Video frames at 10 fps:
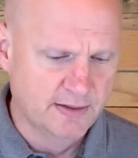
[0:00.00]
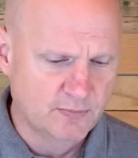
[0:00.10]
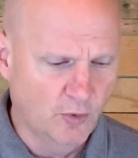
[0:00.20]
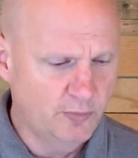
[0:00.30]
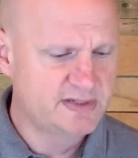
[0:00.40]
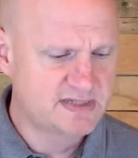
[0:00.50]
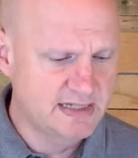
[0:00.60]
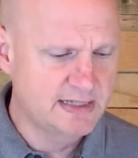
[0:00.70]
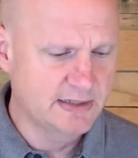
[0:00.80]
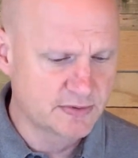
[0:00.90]
what we
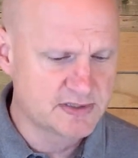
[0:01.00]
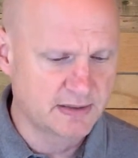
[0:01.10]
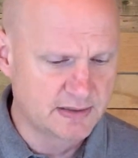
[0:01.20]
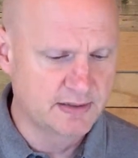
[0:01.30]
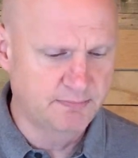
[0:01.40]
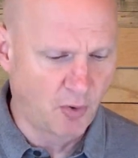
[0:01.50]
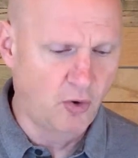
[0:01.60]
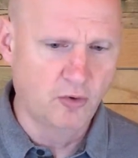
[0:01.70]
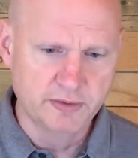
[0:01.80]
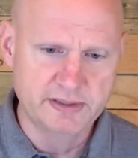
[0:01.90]
see here is that
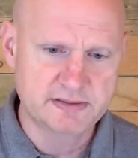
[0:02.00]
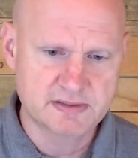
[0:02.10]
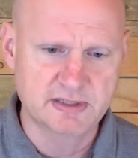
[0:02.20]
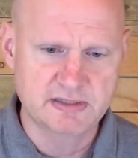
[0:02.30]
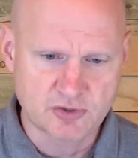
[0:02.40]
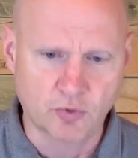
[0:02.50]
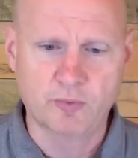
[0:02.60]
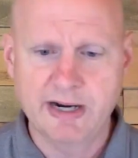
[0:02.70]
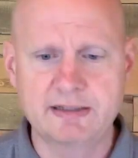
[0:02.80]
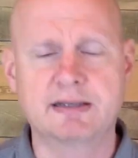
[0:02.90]
Paul is
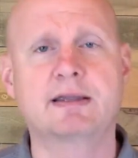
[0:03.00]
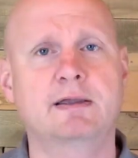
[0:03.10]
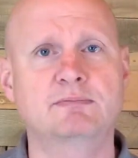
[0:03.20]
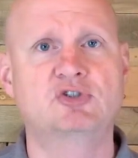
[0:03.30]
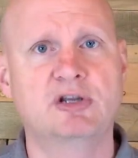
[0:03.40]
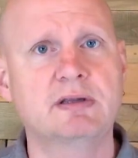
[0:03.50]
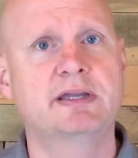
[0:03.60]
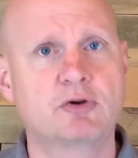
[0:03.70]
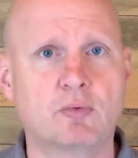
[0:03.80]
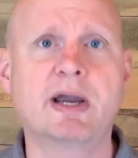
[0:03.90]
correcting him, gently
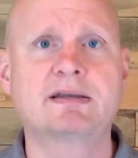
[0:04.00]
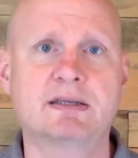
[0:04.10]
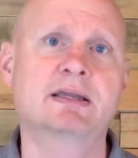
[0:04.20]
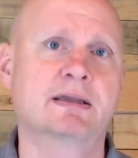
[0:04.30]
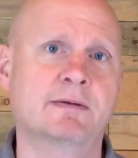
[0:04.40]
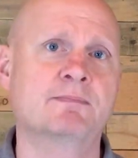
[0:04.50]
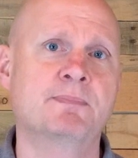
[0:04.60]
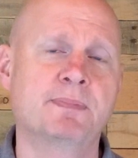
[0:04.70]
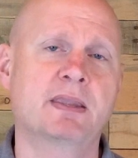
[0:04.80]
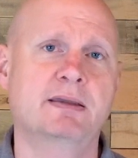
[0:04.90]
correcting him
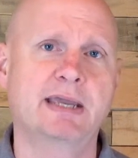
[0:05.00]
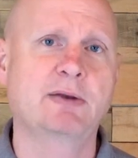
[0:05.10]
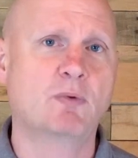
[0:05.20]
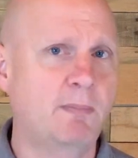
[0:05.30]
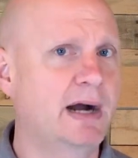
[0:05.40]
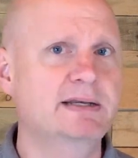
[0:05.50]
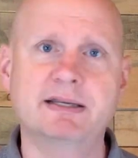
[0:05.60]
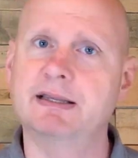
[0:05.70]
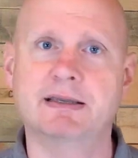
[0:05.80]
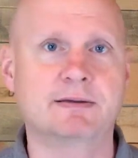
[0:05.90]
and
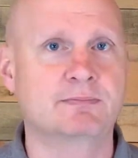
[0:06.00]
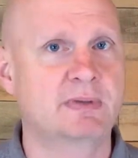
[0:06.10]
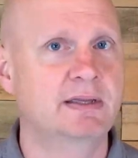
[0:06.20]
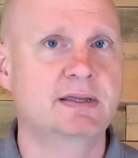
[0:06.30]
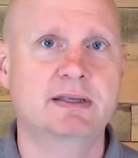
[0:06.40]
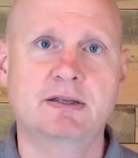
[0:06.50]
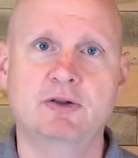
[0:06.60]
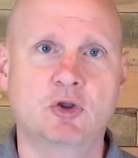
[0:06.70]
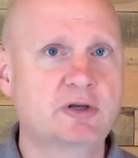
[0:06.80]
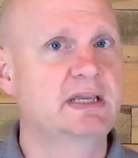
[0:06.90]
reminding him,
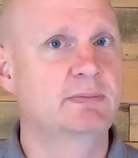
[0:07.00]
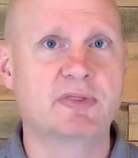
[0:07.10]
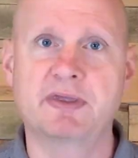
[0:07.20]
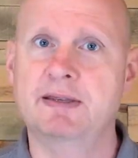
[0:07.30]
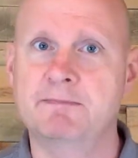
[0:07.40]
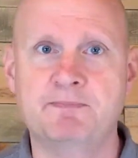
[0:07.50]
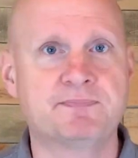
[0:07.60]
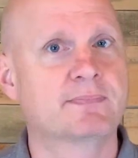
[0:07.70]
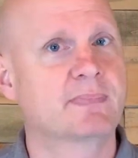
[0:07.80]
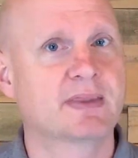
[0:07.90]
look, Timothy,
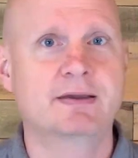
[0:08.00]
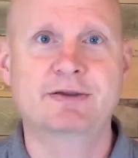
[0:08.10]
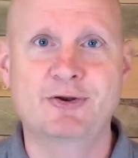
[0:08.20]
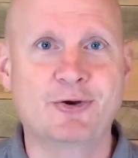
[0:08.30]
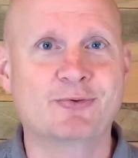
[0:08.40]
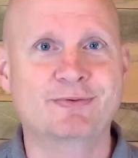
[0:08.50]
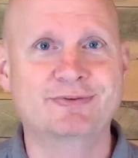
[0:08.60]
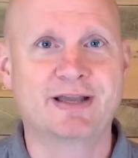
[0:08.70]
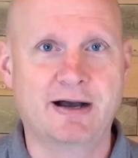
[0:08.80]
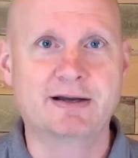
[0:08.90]
you know,
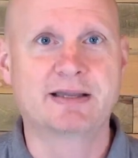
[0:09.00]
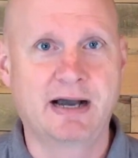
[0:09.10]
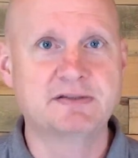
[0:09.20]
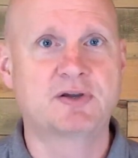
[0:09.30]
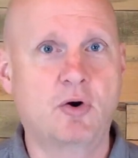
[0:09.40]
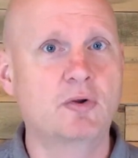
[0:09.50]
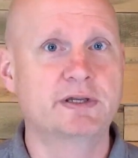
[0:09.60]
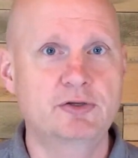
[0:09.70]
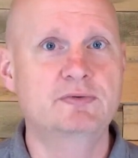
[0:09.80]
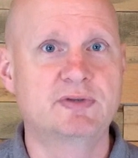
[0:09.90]
God's
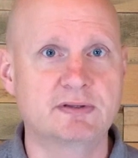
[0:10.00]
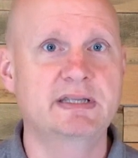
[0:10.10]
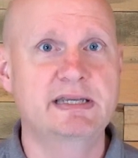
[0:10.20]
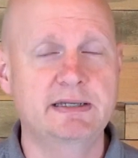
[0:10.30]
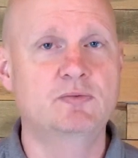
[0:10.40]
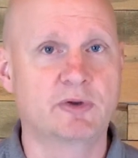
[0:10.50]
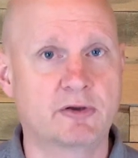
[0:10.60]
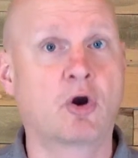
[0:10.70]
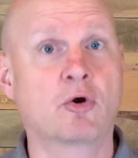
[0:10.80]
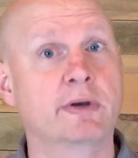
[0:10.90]
calling you to lead with
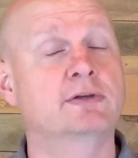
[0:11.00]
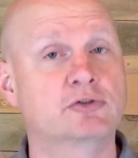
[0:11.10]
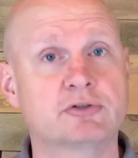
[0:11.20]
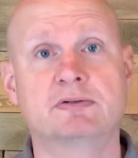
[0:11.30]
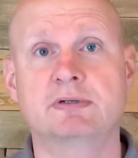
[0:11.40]
courage,